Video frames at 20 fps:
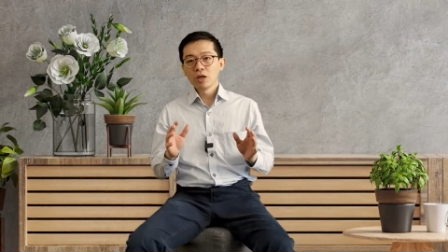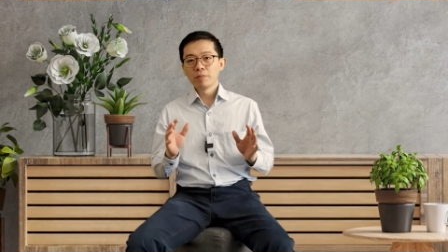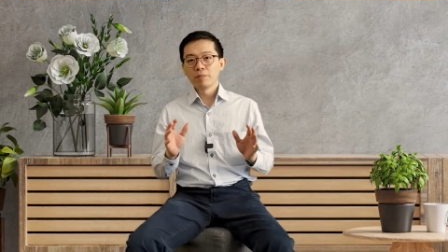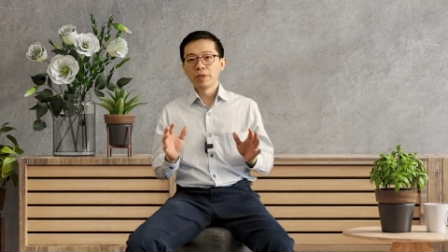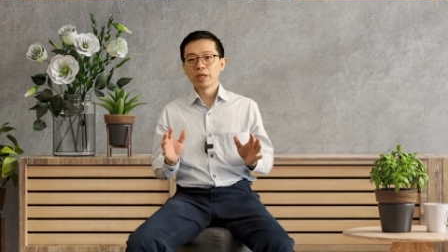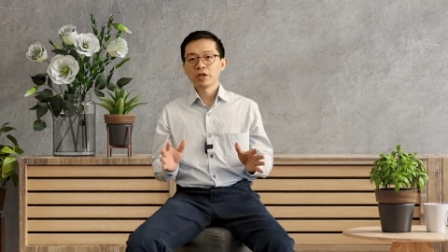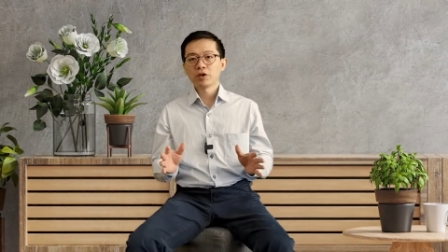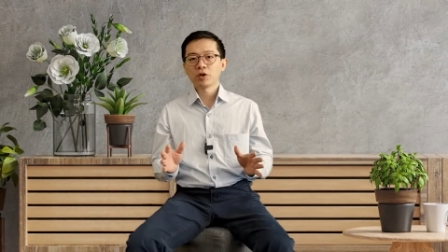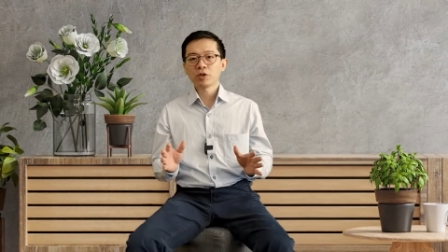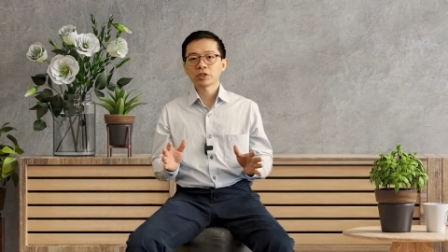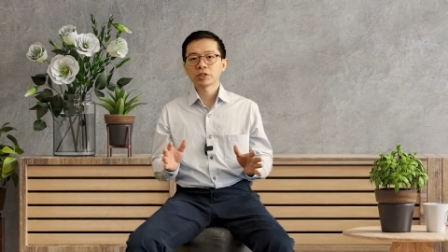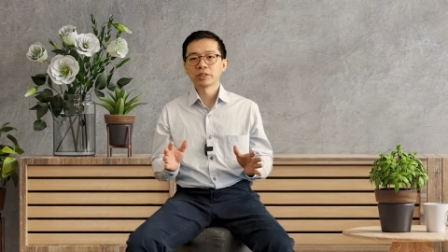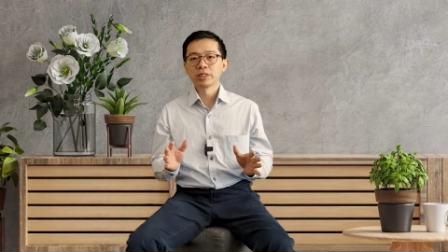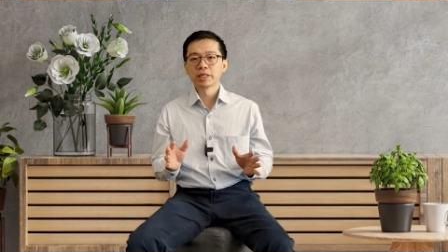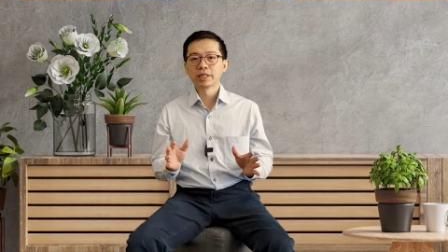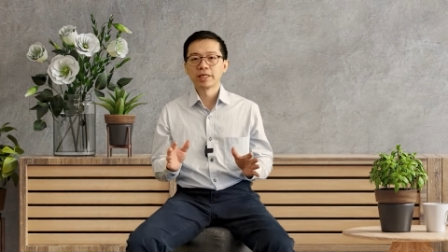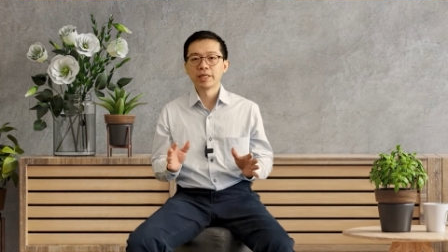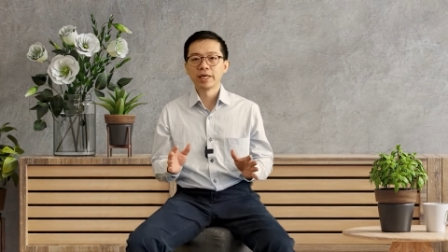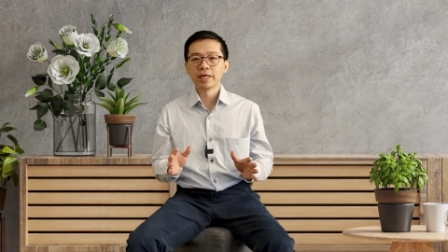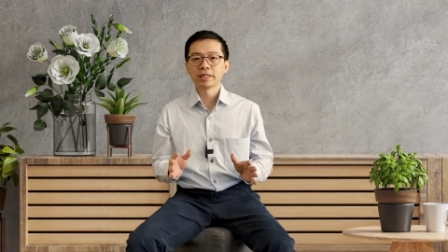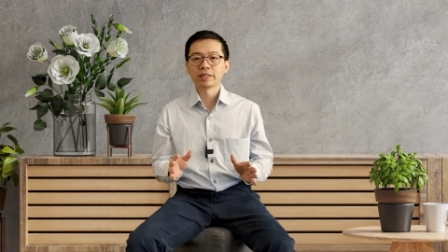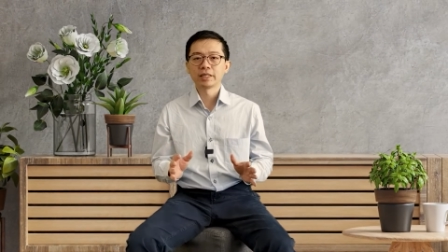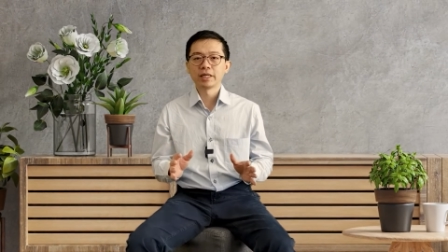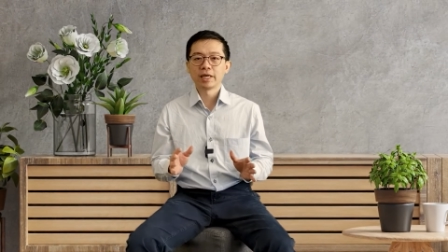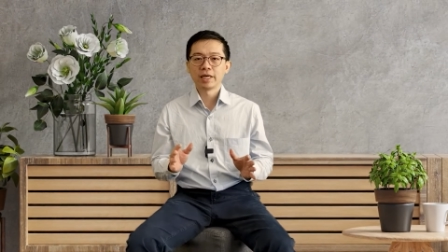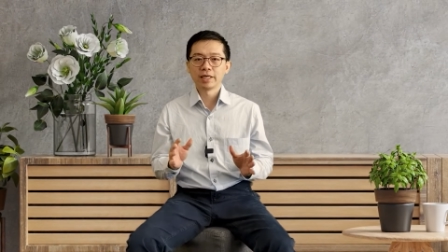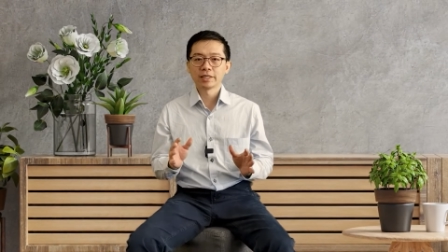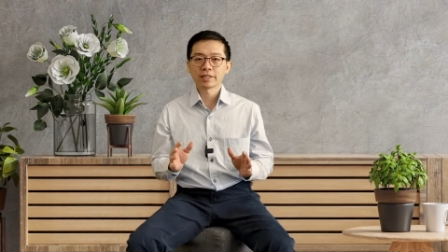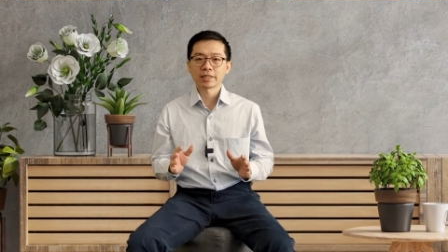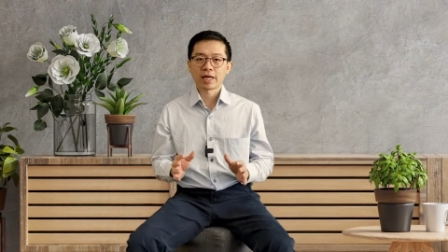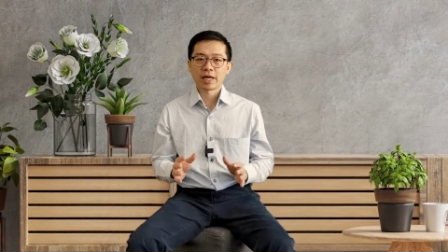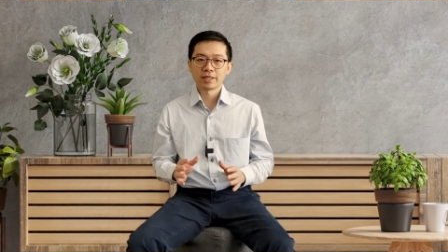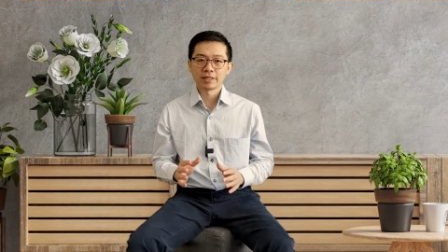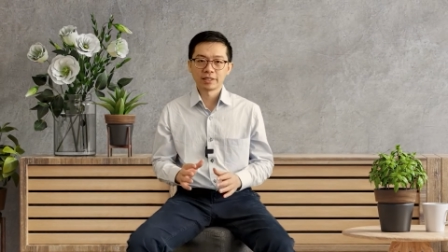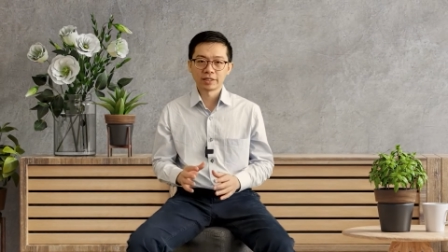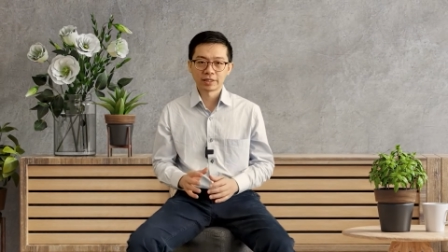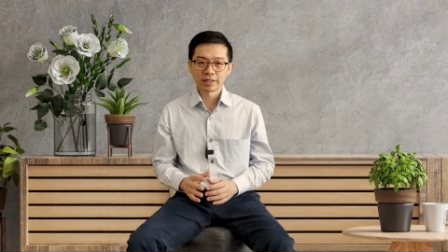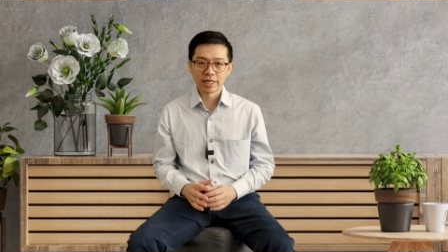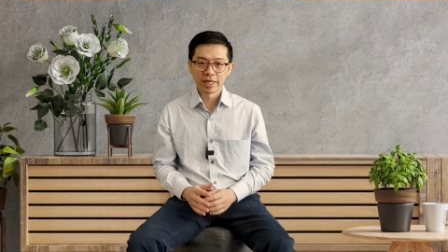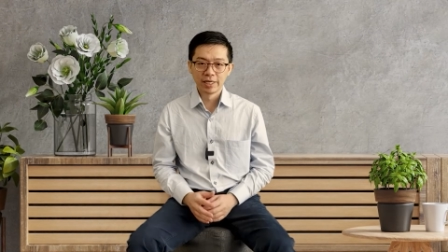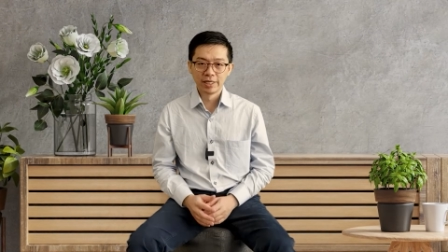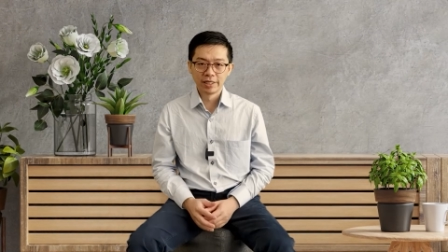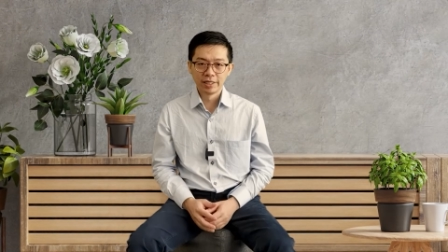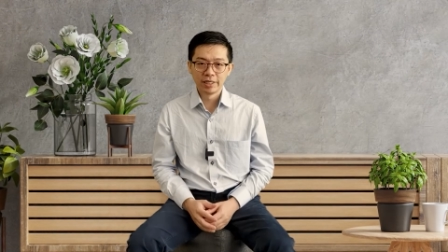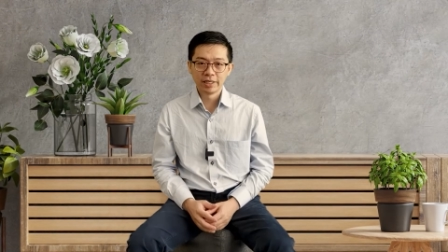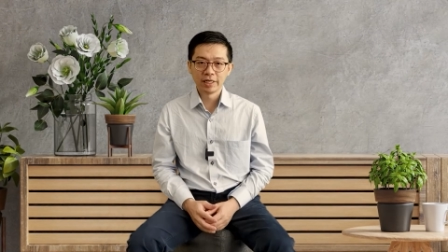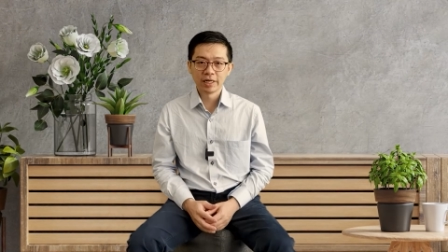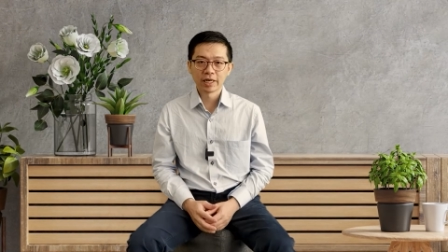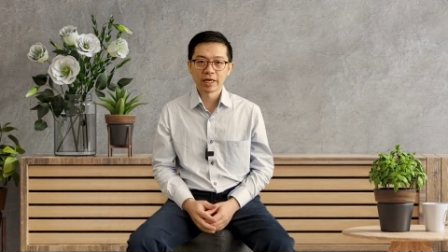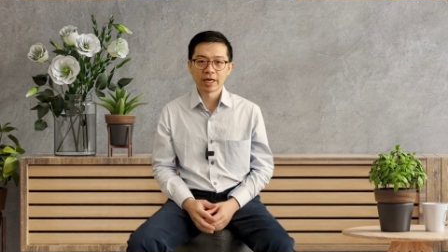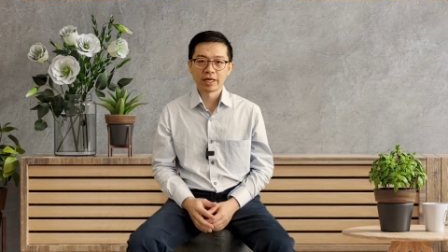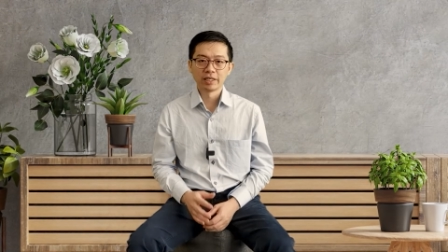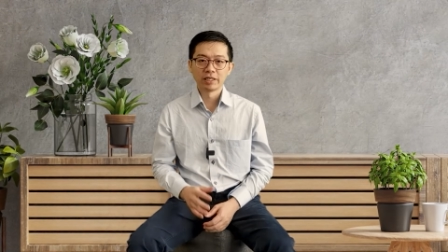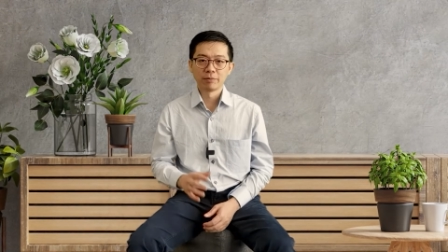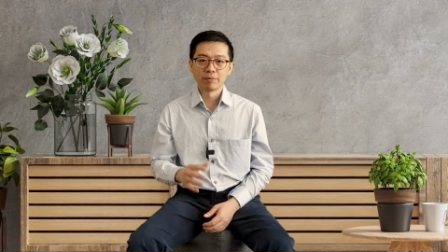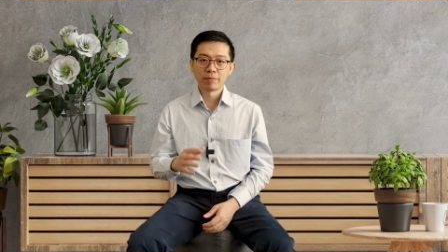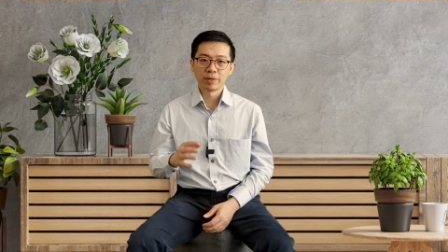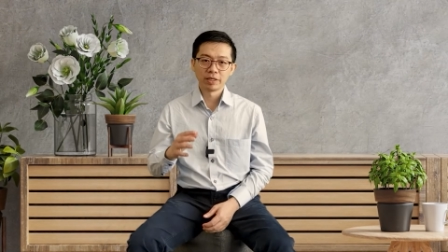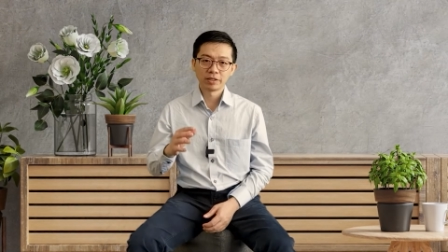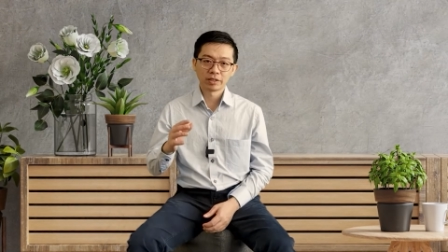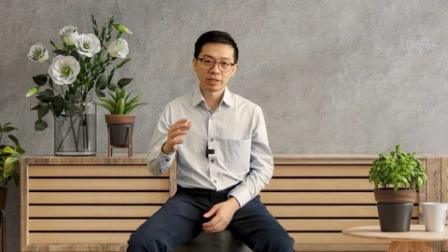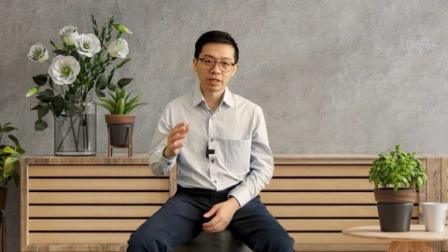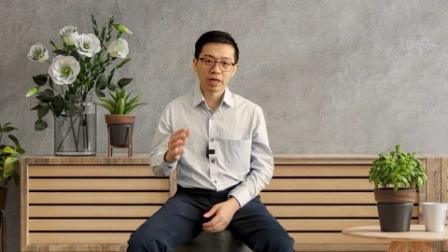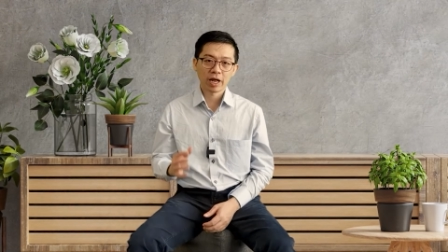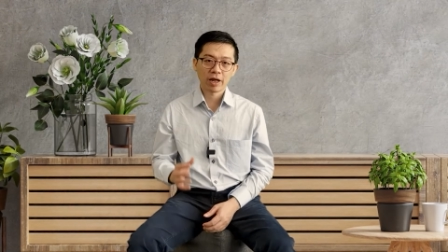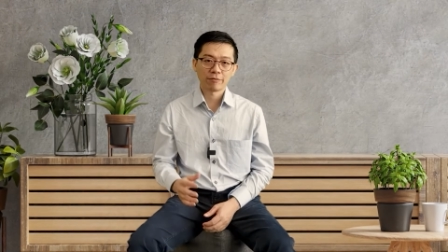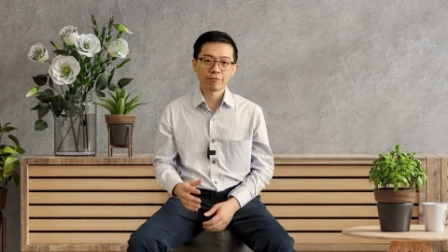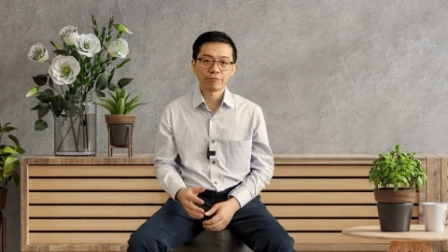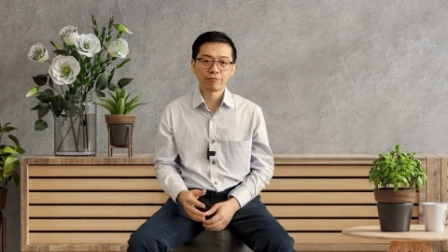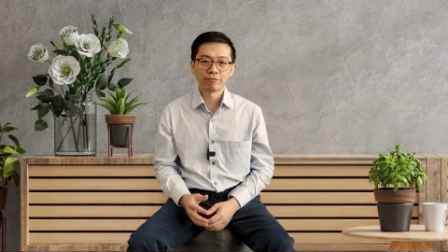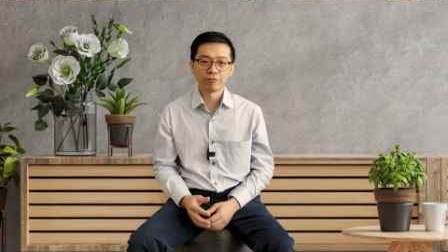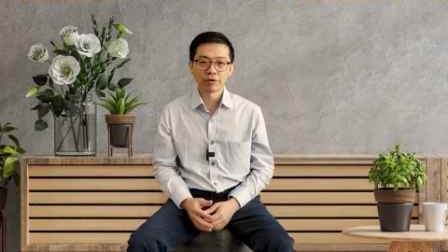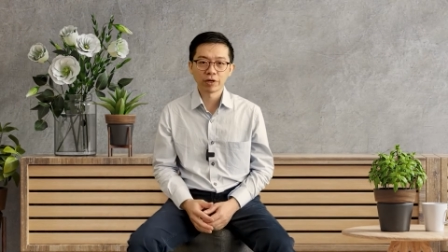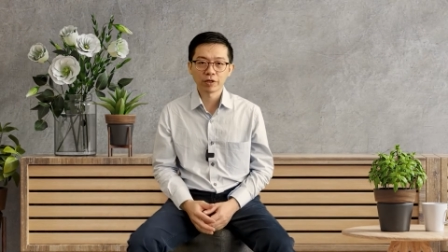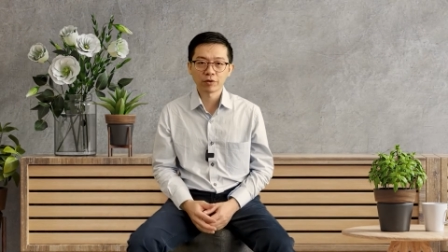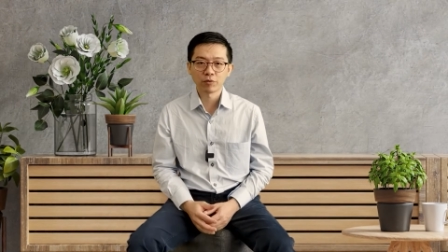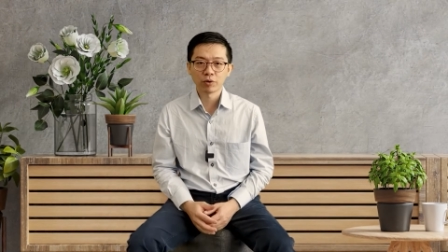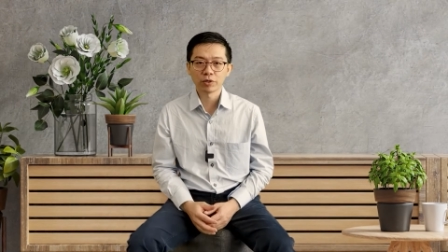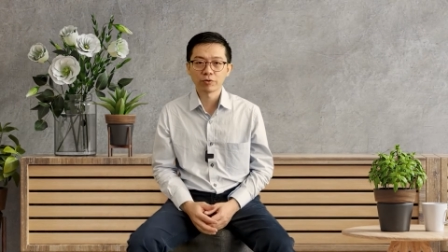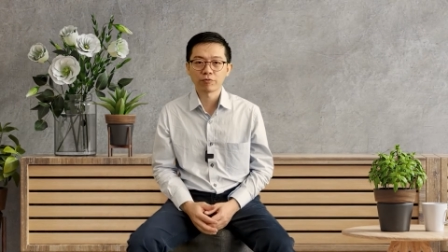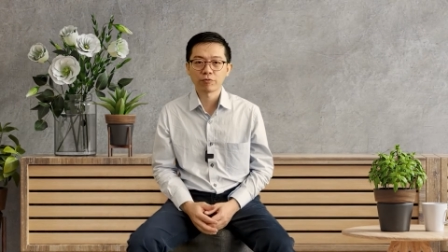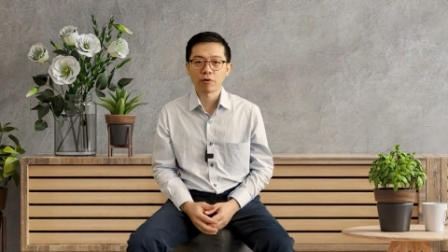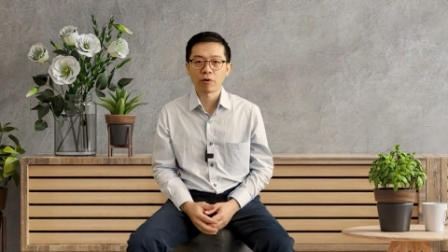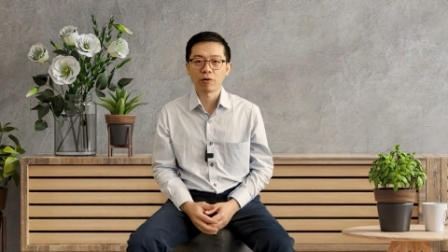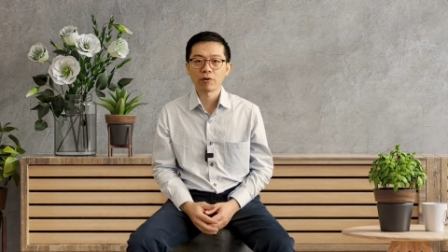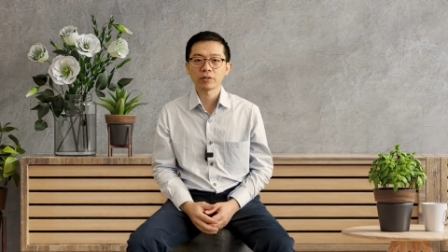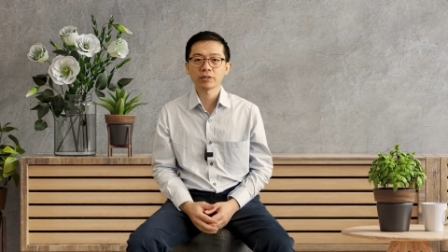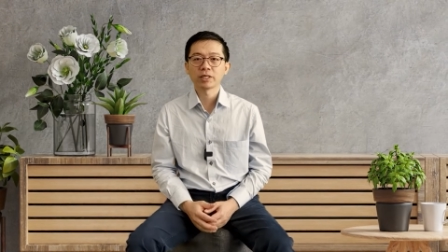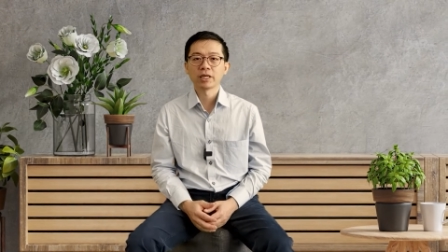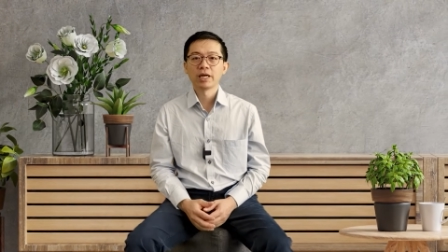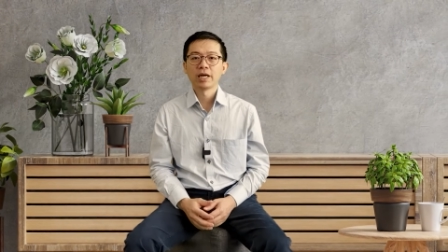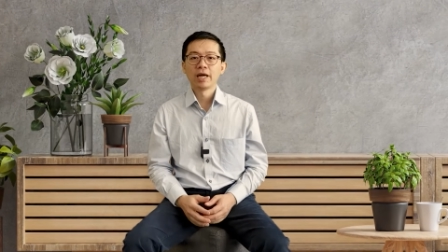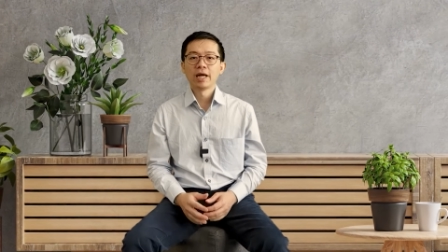Because the gait is unsteady and the patient have frequent falls,